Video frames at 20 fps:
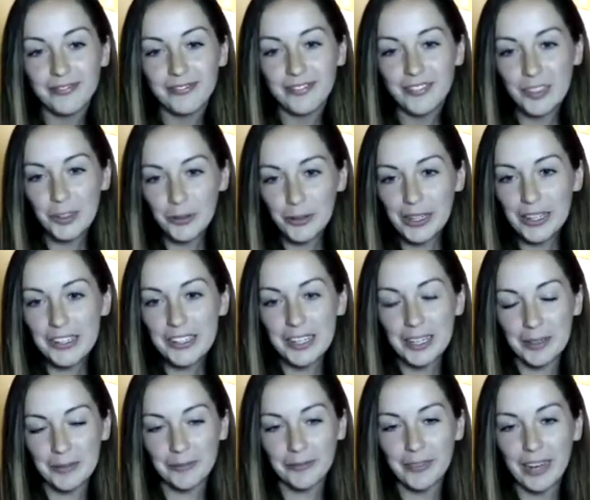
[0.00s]
You're
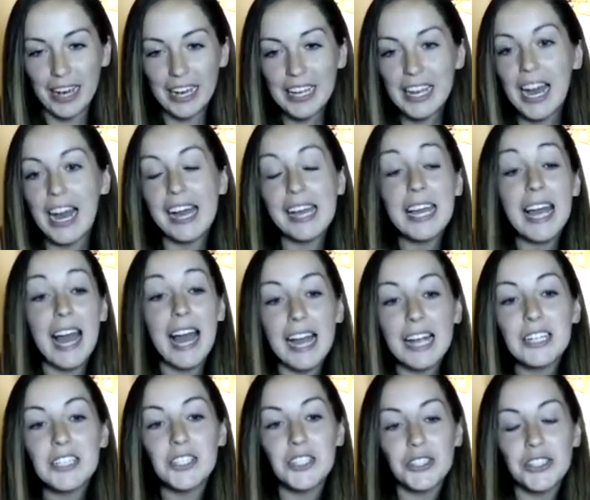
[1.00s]
welcome. I I
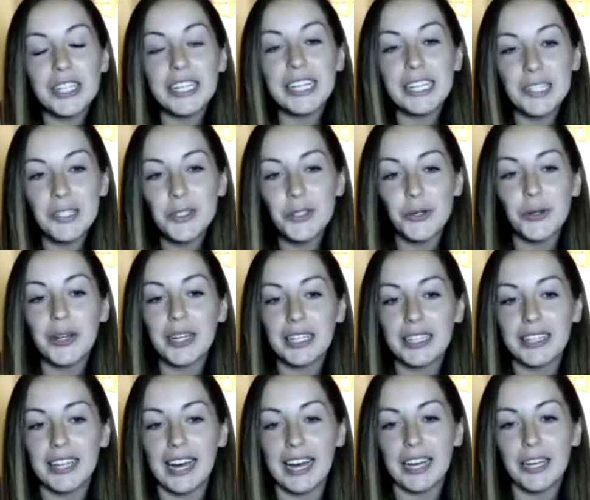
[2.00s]
actually thank enjoyed you.
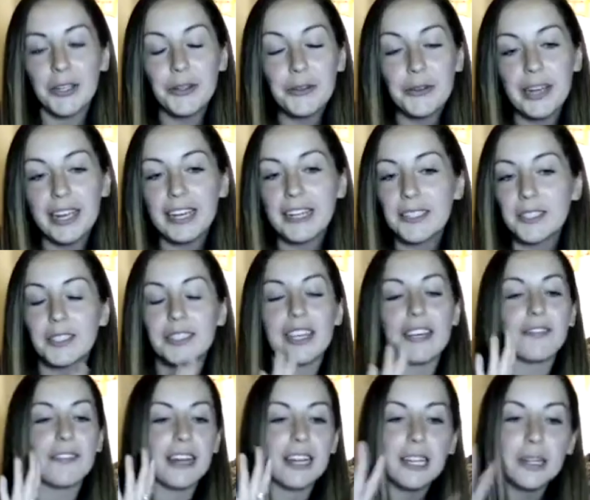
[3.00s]
that. Who cares
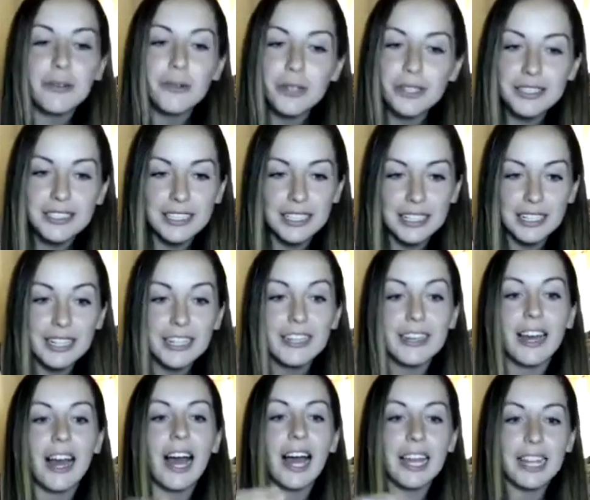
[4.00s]
if anyone didn't?
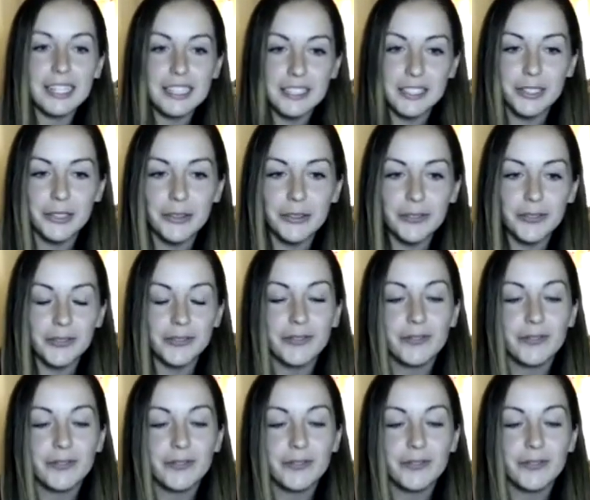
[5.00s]
I do.